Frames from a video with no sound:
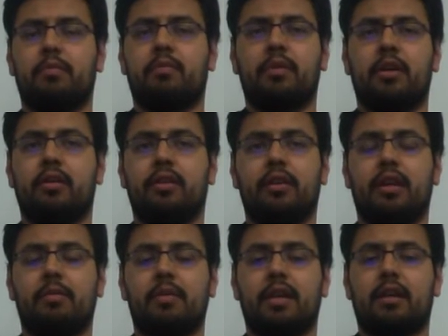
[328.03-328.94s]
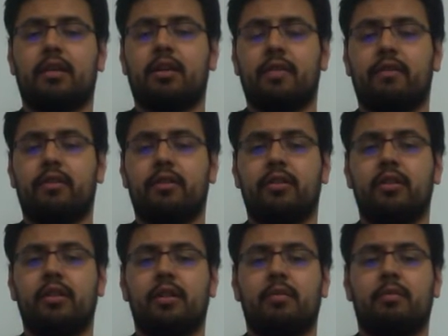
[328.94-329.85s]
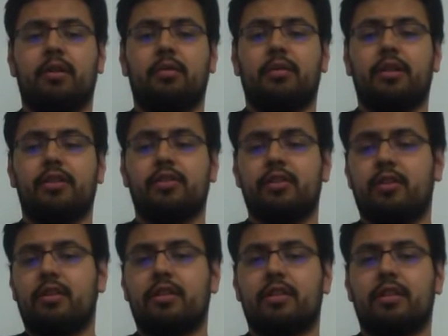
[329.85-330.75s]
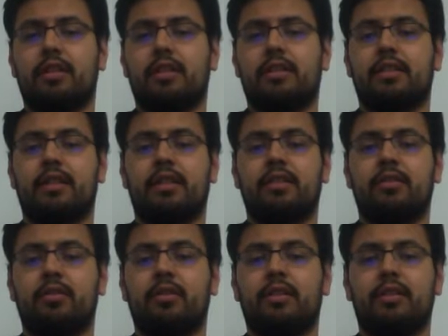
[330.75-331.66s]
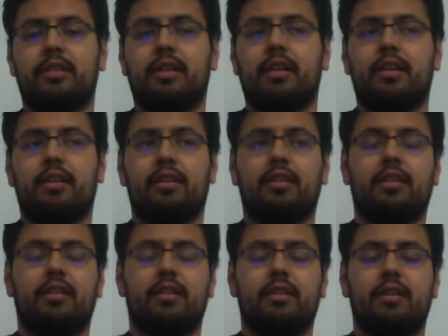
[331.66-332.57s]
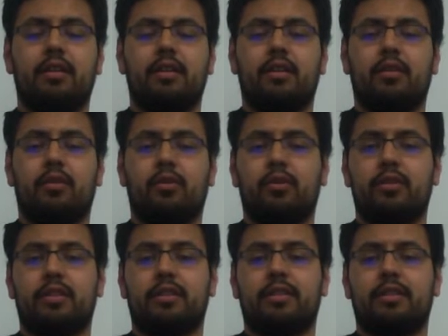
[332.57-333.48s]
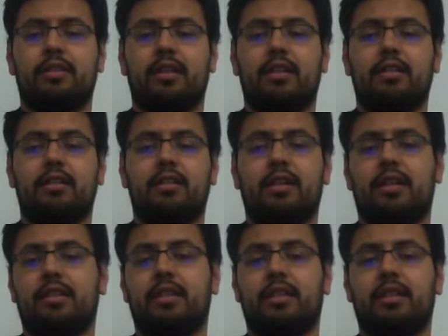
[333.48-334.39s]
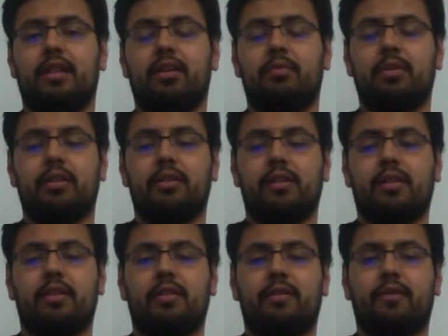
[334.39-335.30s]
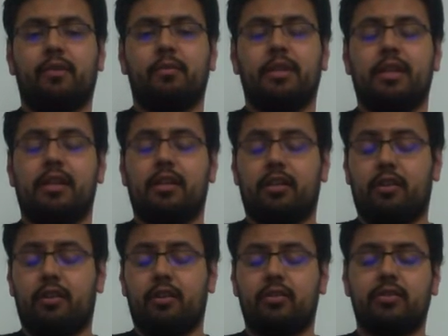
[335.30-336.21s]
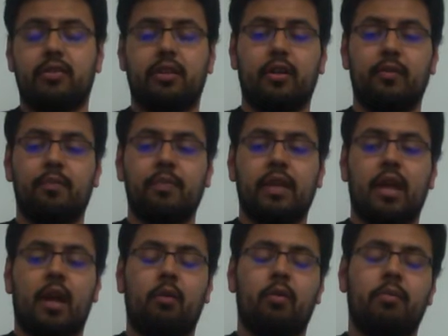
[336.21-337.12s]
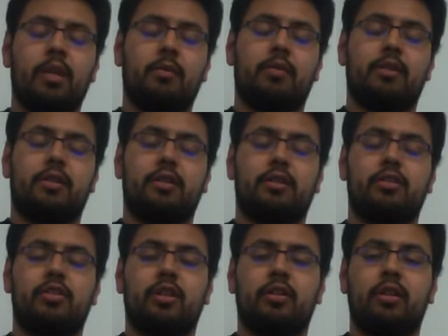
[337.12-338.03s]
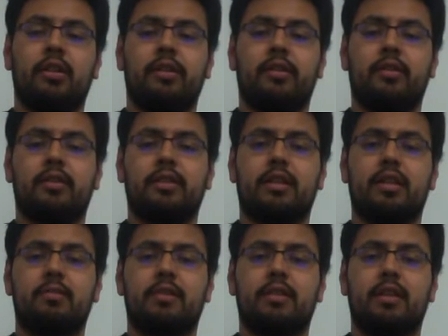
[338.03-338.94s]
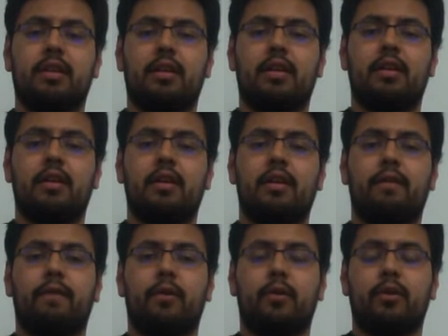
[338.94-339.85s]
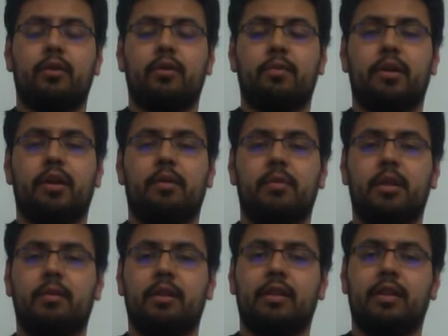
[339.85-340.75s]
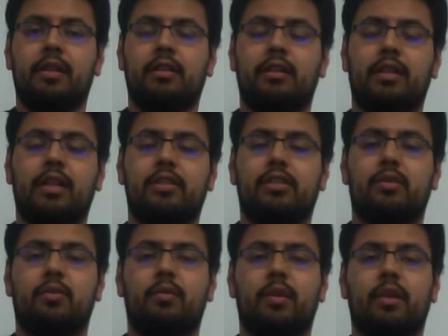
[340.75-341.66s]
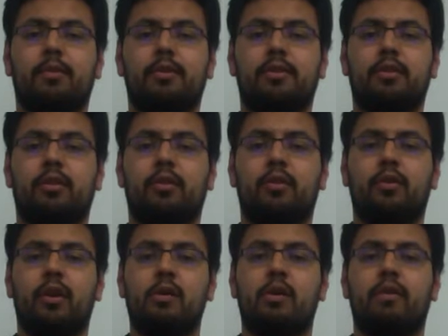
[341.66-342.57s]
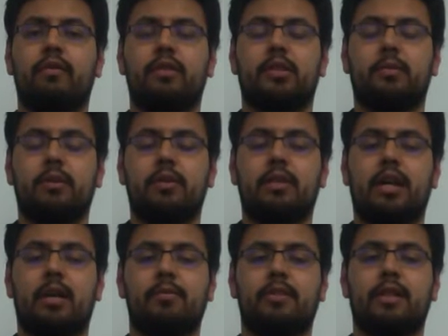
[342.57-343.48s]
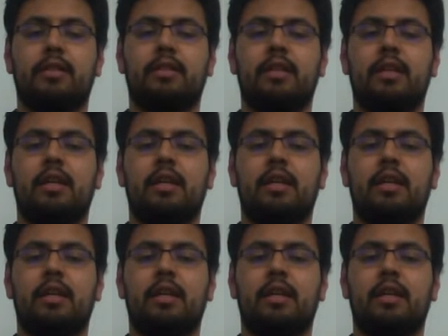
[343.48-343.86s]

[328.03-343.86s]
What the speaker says: Apparently I'm not covered by my insurance in case I do this, and the course has decided to not take liability for me getting hurt. So I won't be able to juggle any of those items today for you, but maybe in a later lecture we'll be able to go over some of those objects